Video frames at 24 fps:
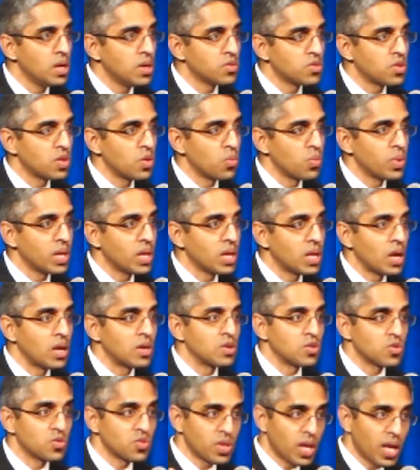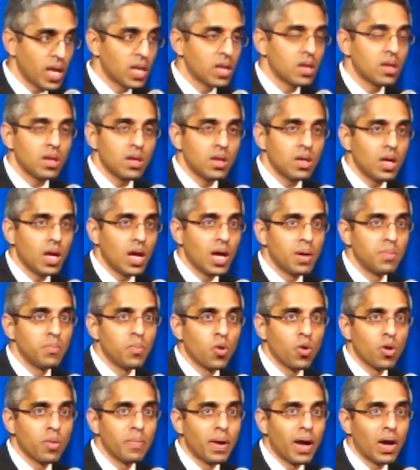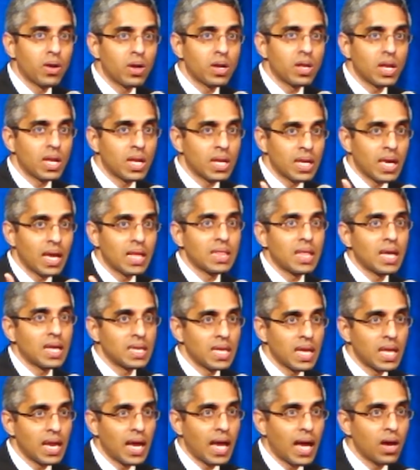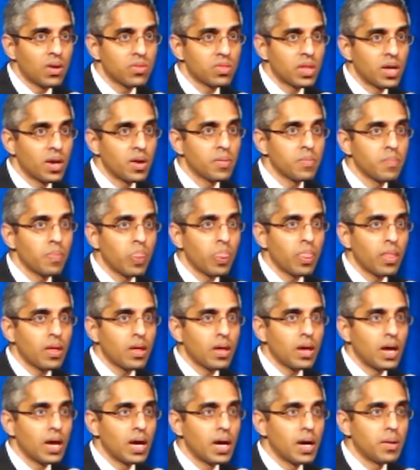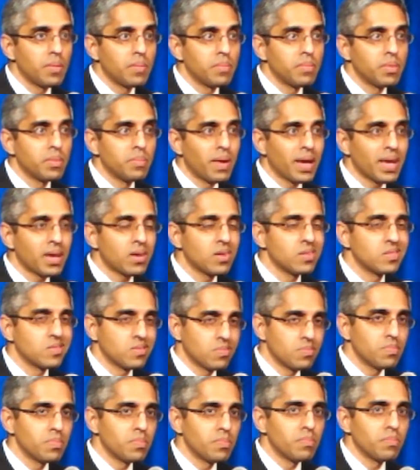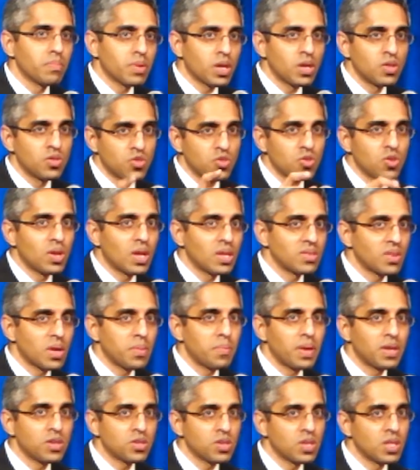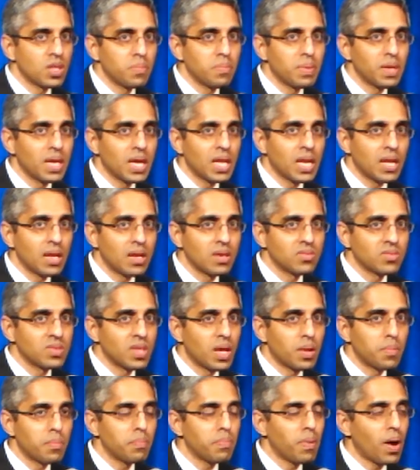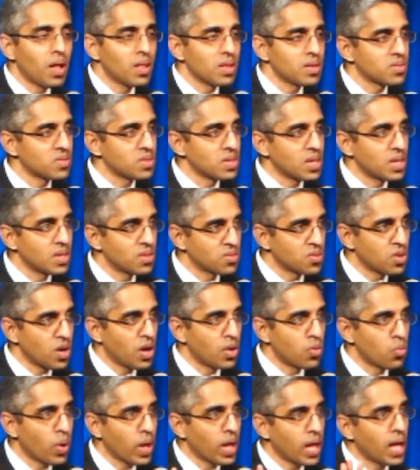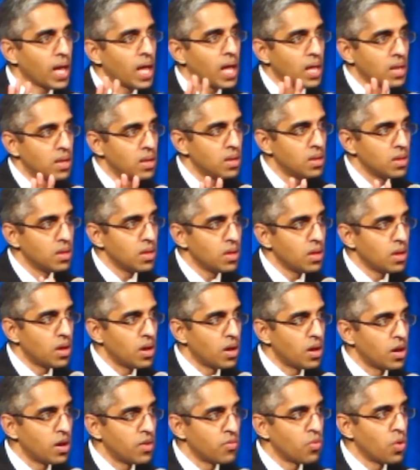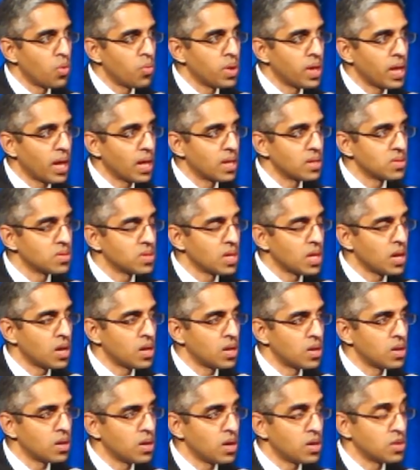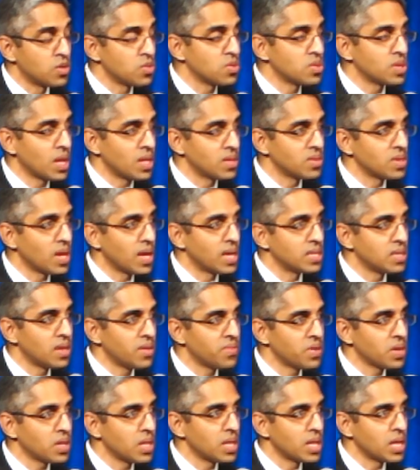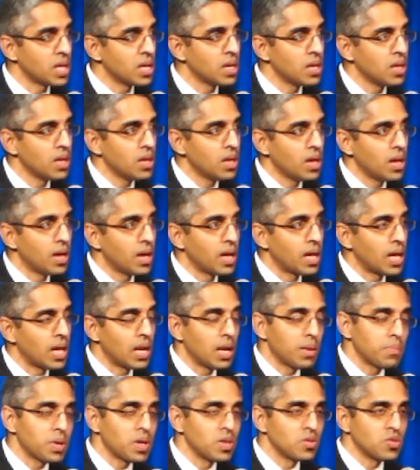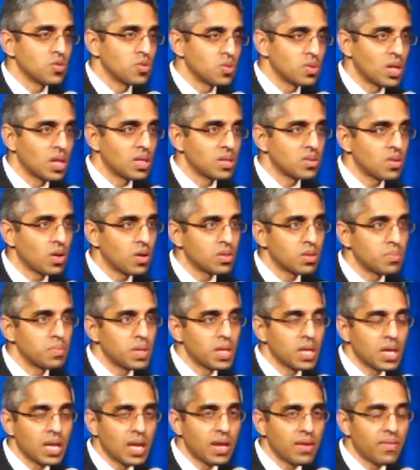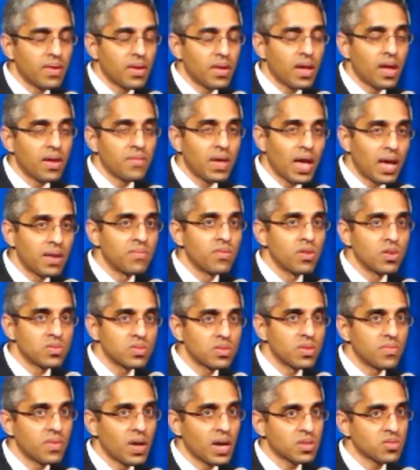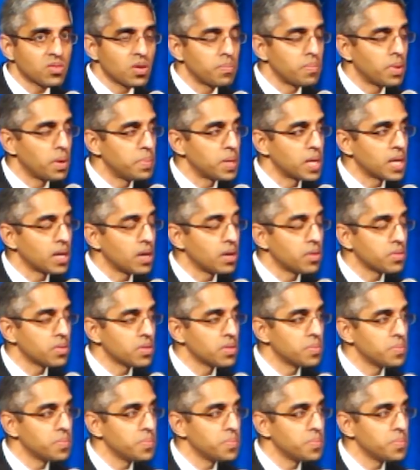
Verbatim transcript: so that we can understand uh, more about it and get that data out there. Uh, but my con- concern, as I mentioned in the beginning, is that policy has gone way ahead uh, of what we uh, understand scientifically uh, and I'm concerned that's ultimately going to have, have adverse effects on public health.